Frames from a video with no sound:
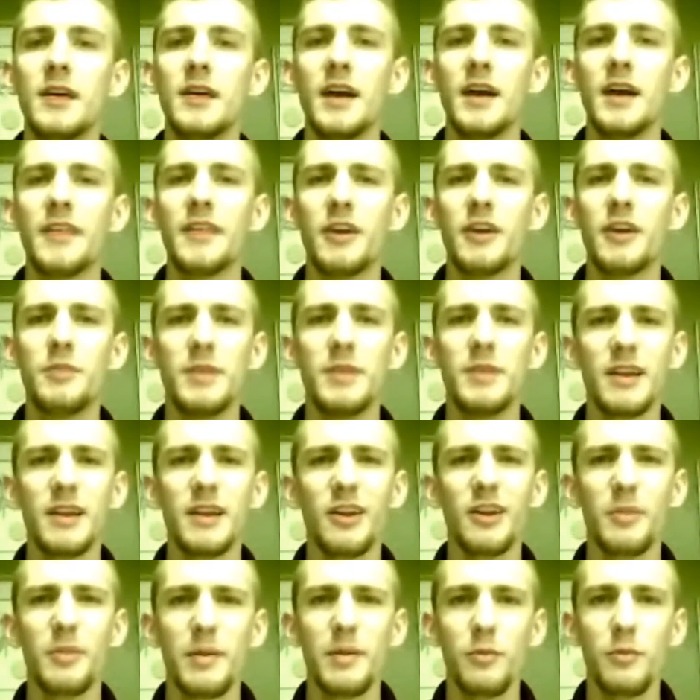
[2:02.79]
would be a
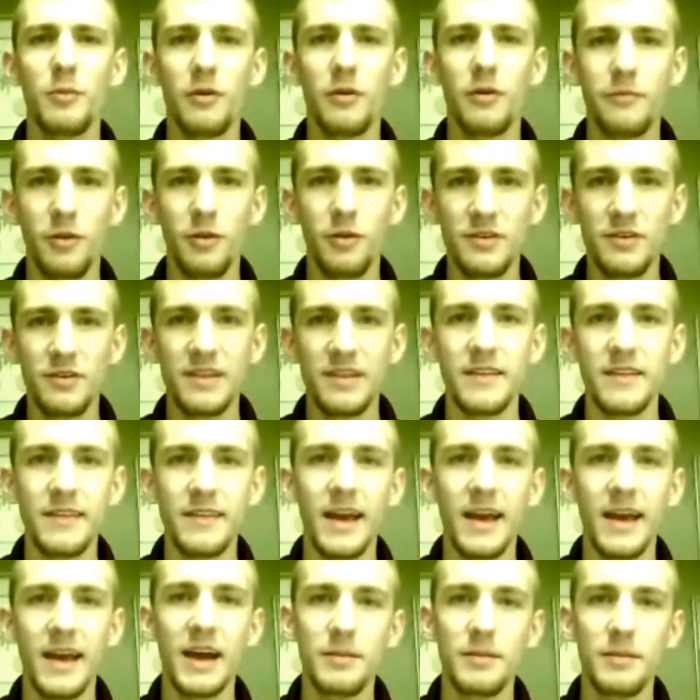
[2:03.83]
little bit more frozen than
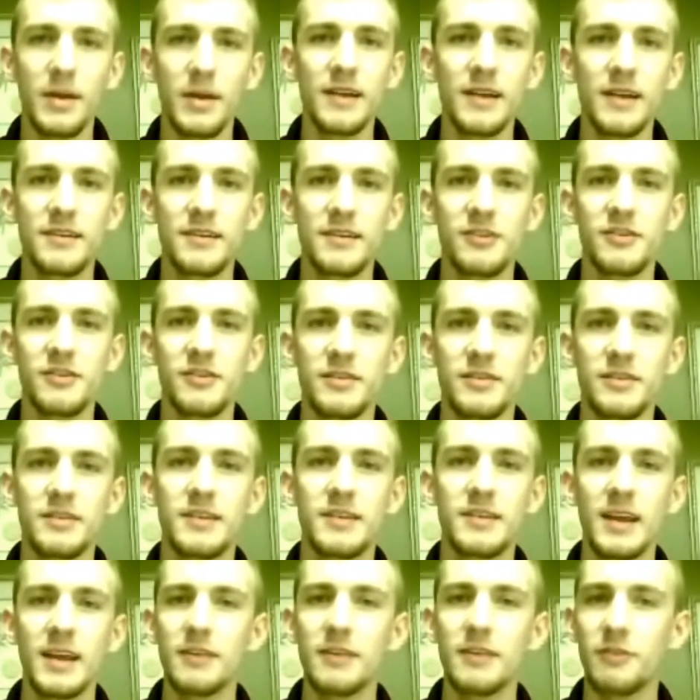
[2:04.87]
that in minus
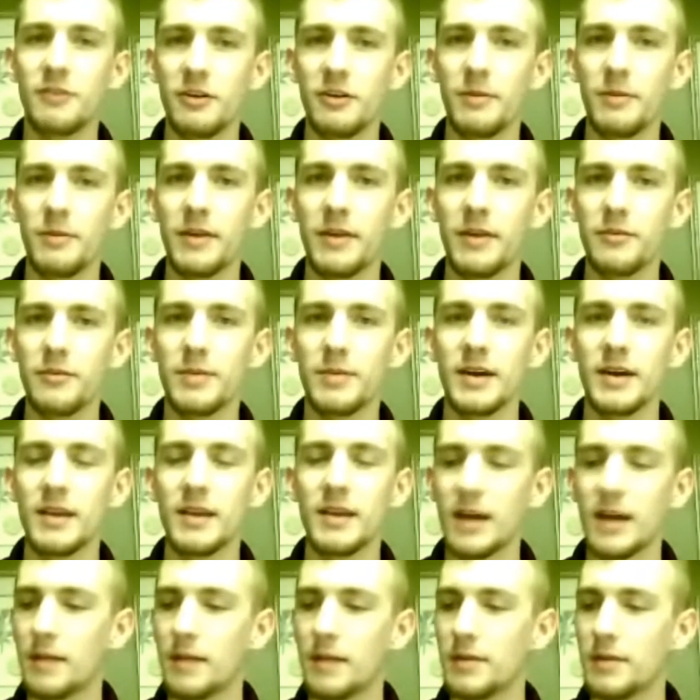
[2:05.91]
10 degree weather,
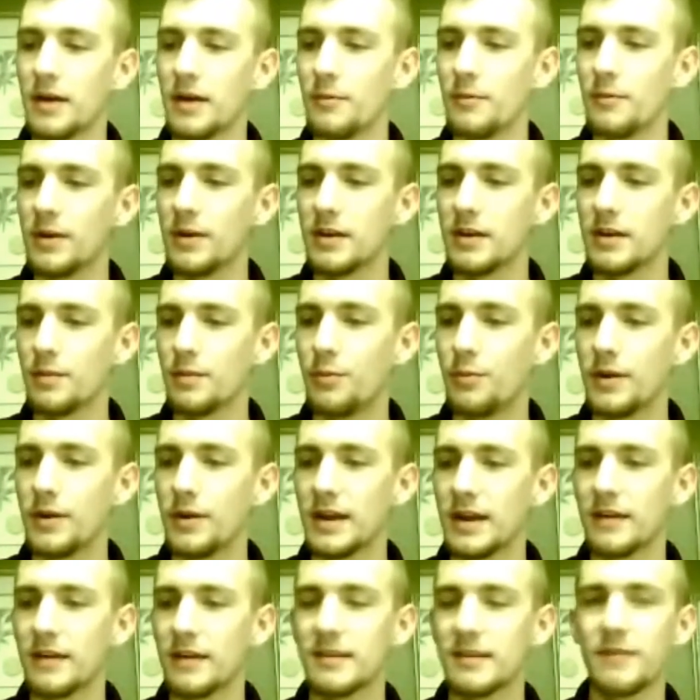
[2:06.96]
but I'm not one to point
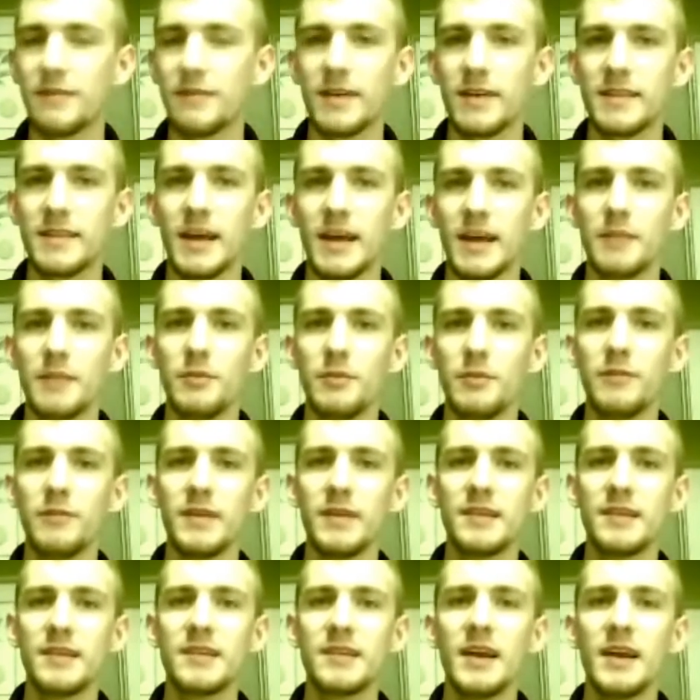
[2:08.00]
out stuff like that in
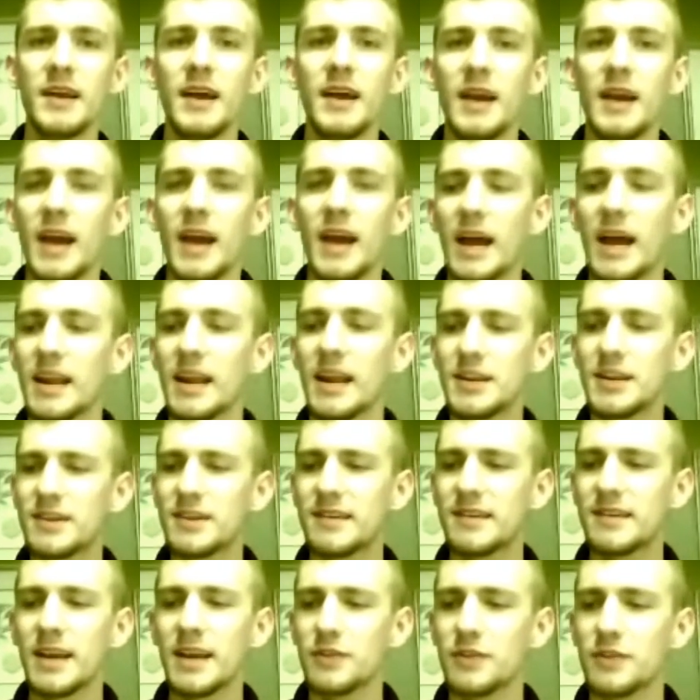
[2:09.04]
movies. And let's
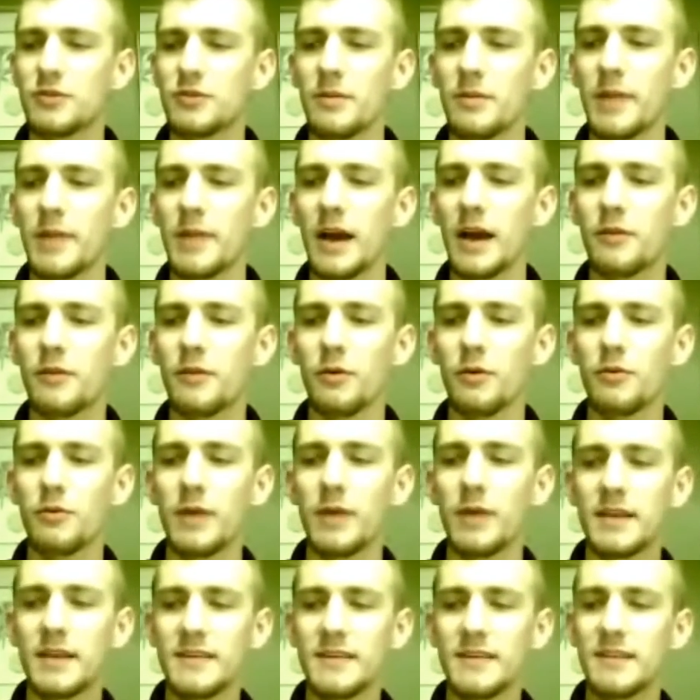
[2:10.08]
just take a trip back real
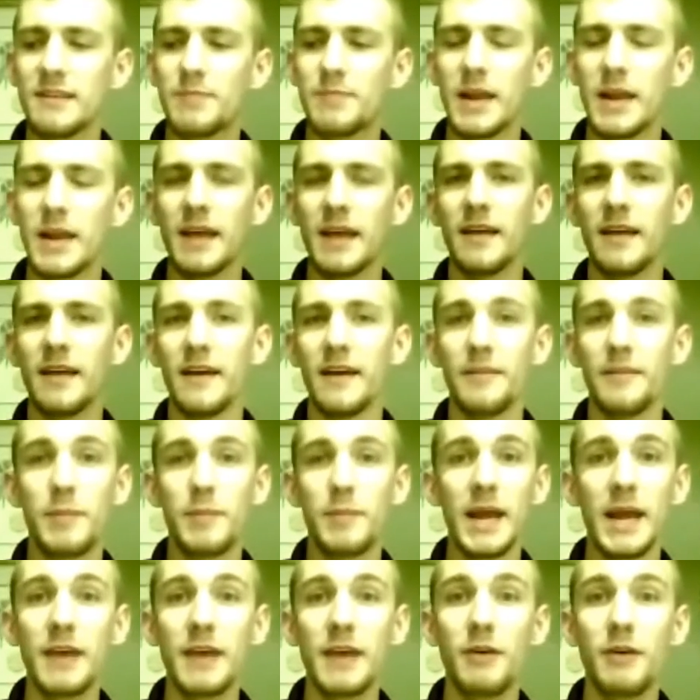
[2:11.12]
quick. The
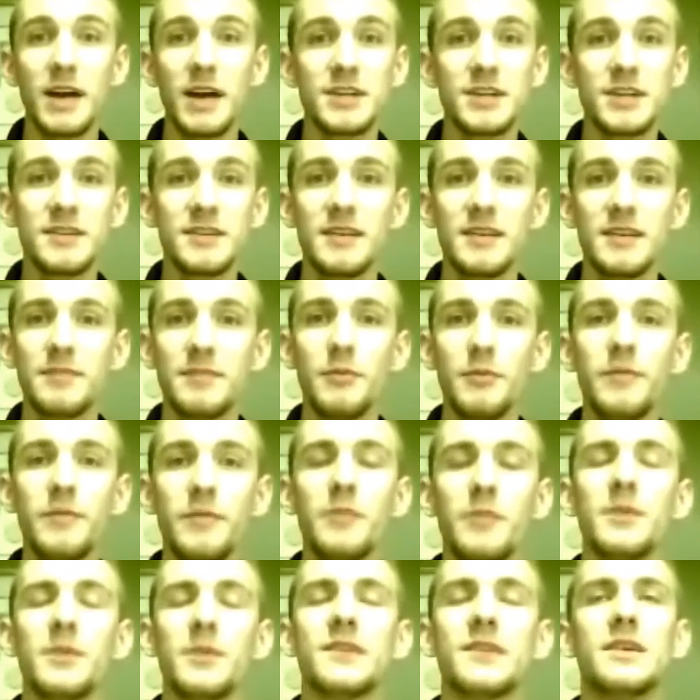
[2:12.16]
plane crash in this movie
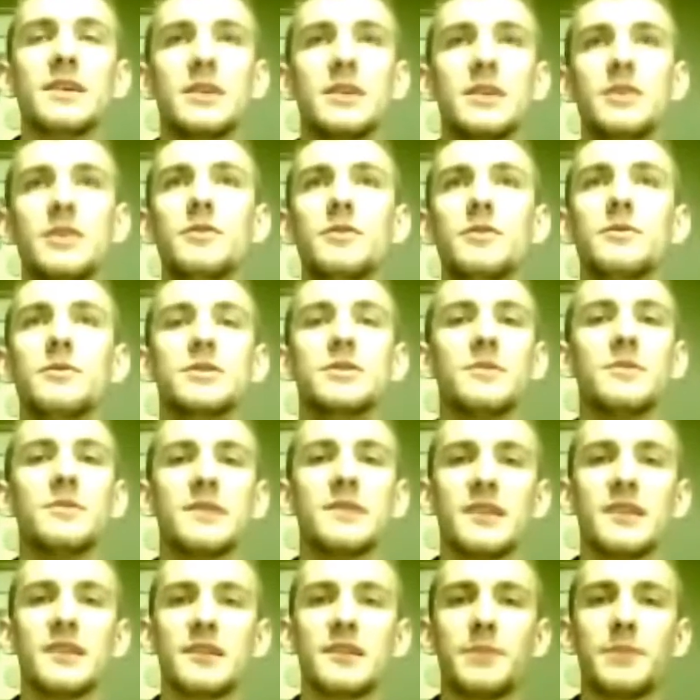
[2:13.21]
was huge. It was
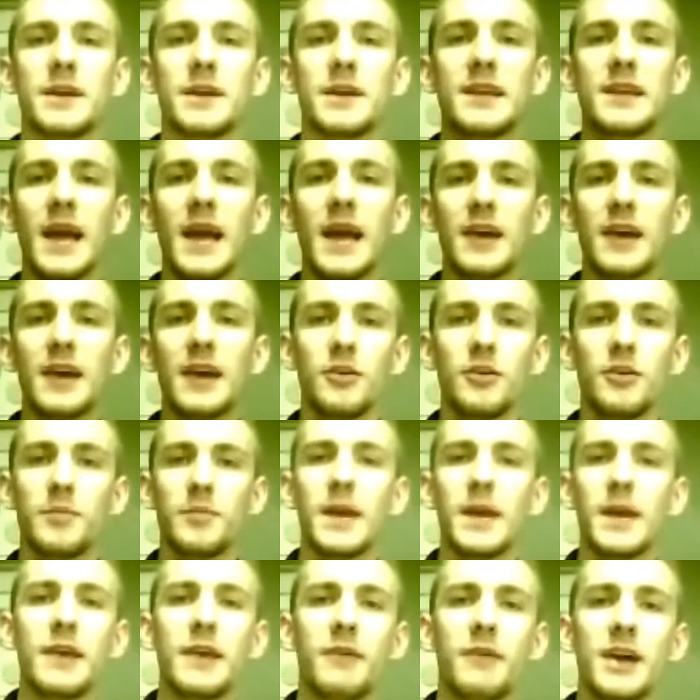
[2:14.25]
a spectacular
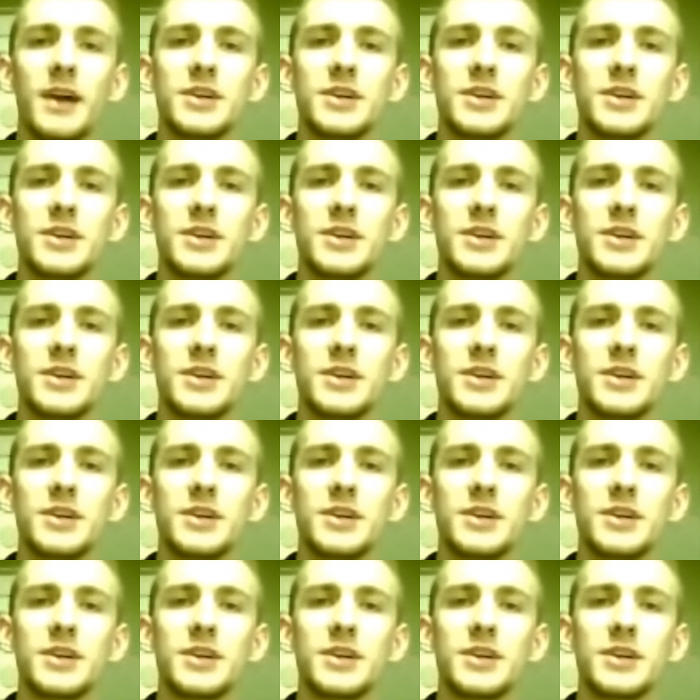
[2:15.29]
plane crash